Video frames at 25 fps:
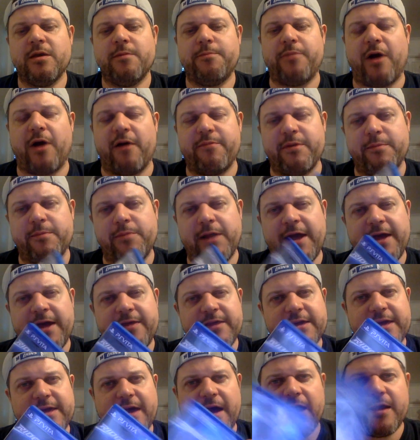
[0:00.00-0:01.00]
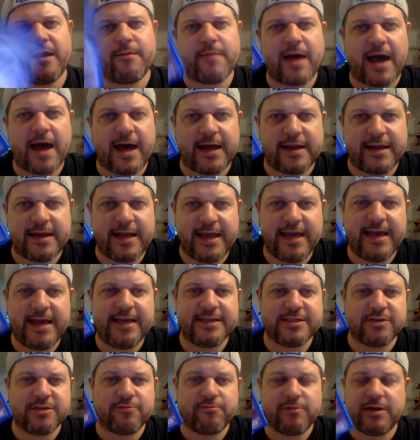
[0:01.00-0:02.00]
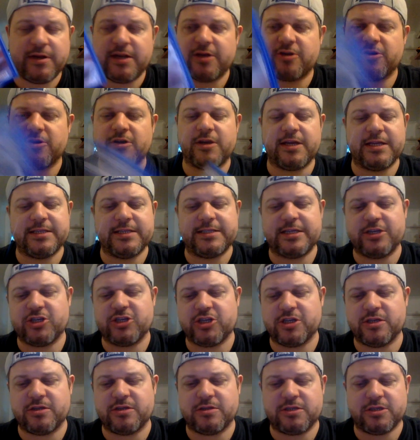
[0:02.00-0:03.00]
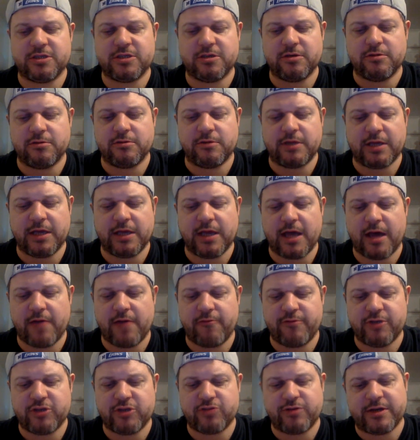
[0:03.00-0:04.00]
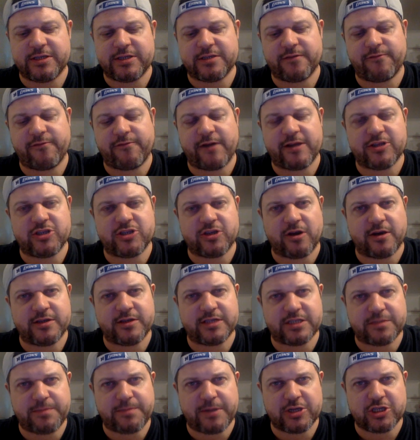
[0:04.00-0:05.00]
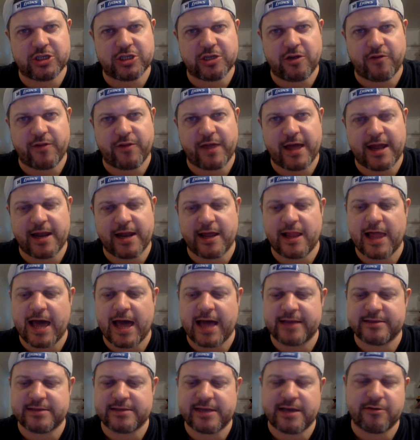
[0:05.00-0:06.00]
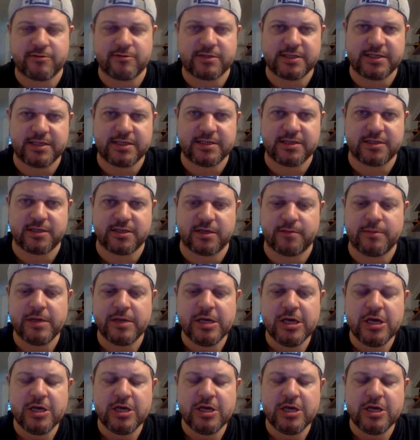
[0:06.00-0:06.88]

But I've been playing the game, and it is a really good addition to the Ridge Racer franchise, especially on their little handheld system.